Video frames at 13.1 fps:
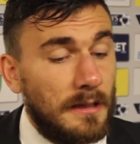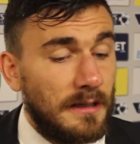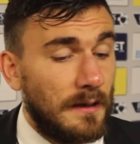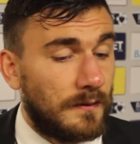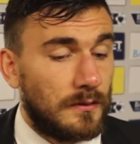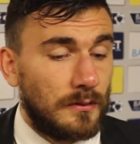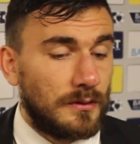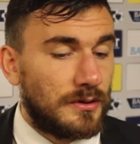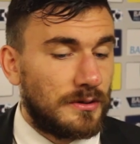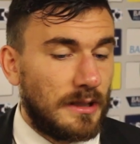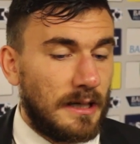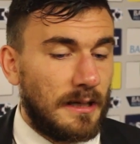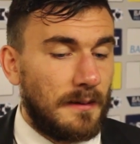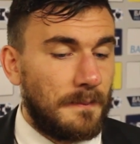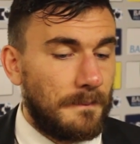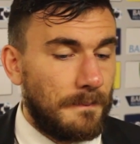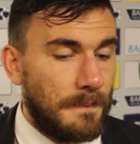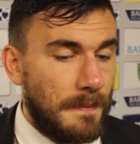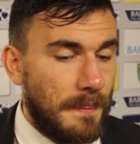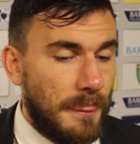Yeah, of course.
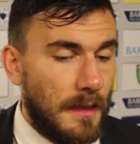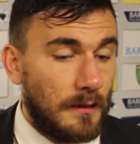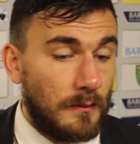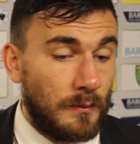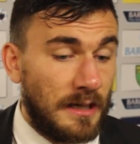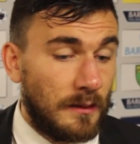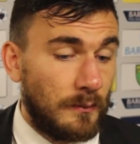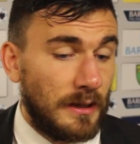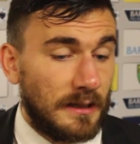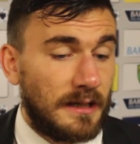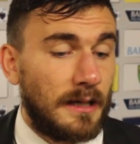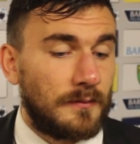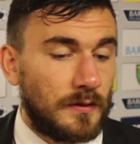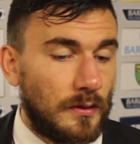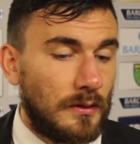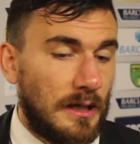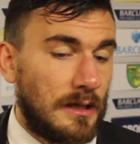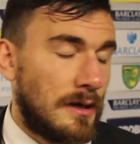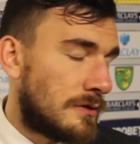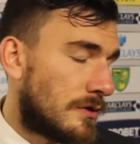When I came
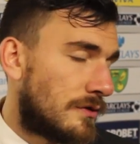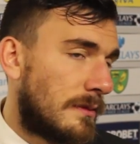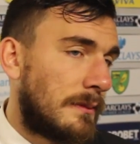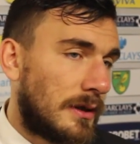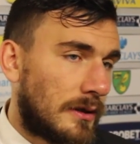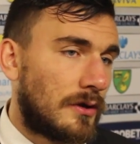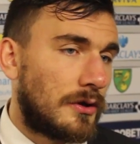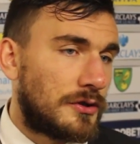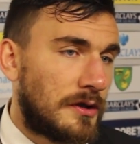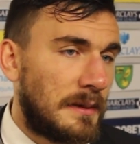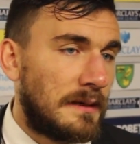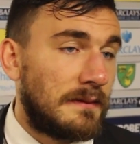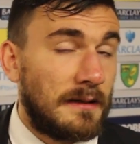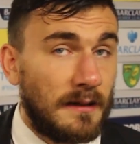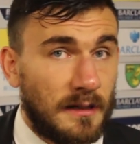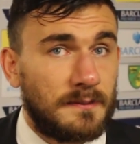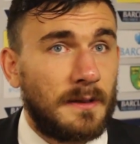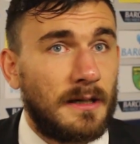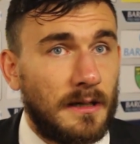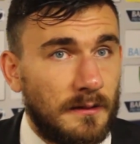to, I just remember the cross coming in, then
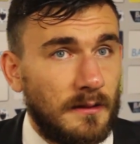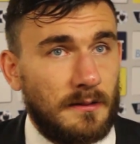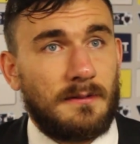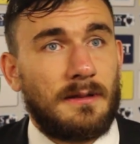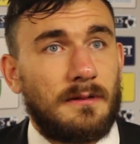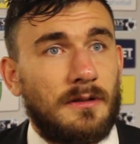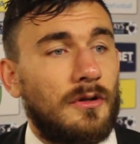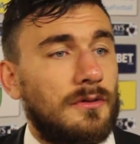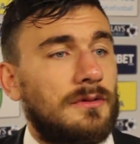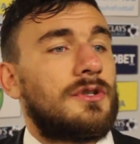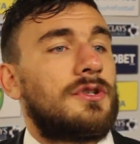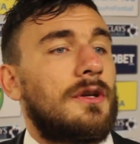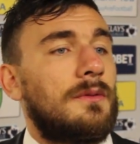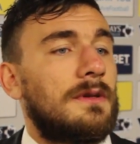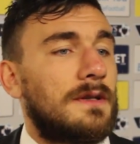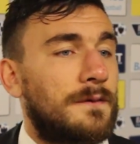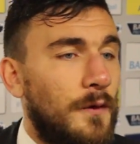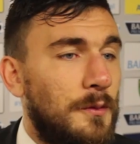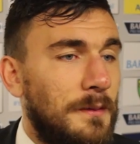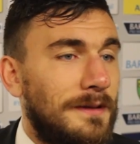next minute the doctor's shouting,
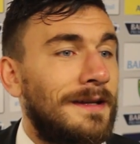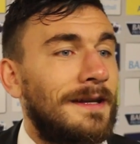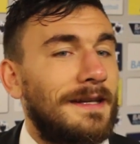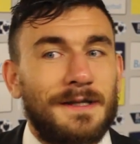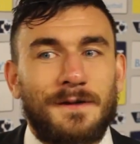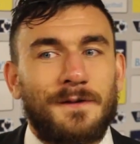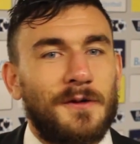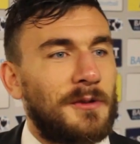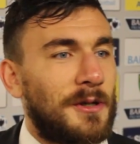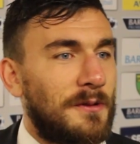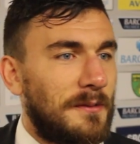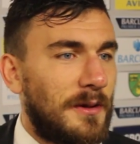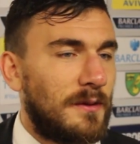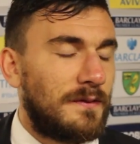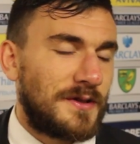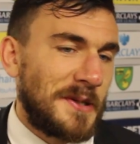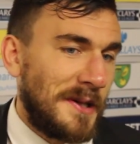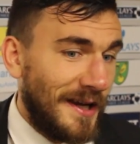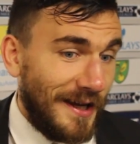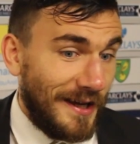he's foaming out the mouth.
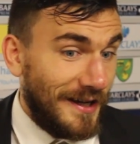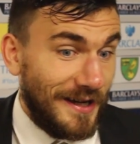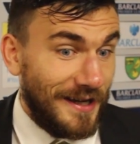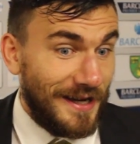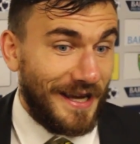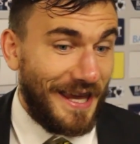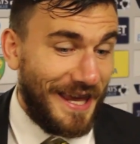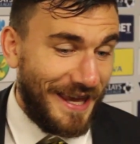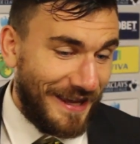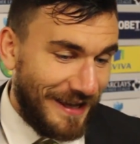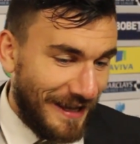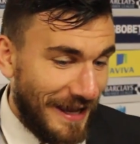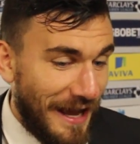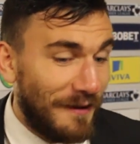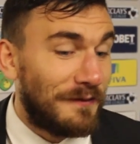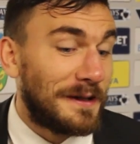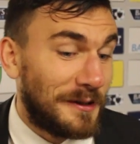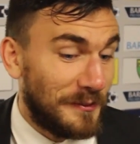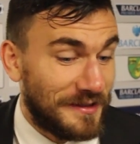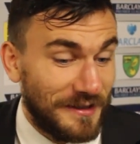So I
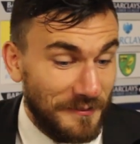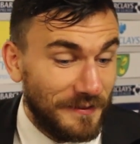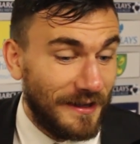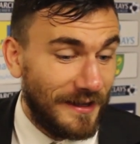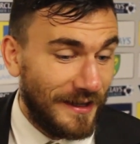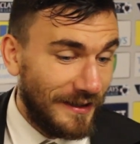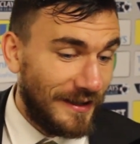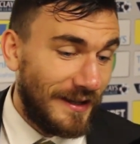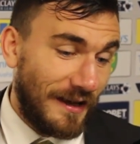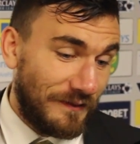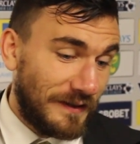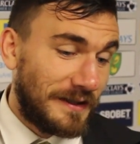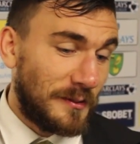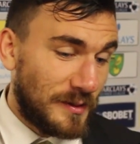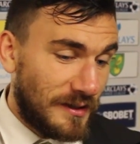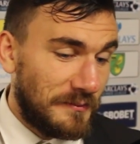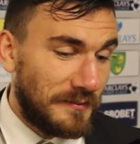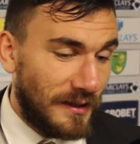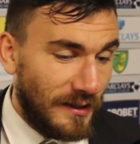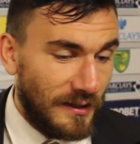think it was him
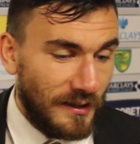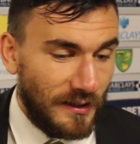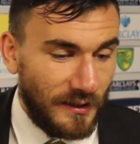that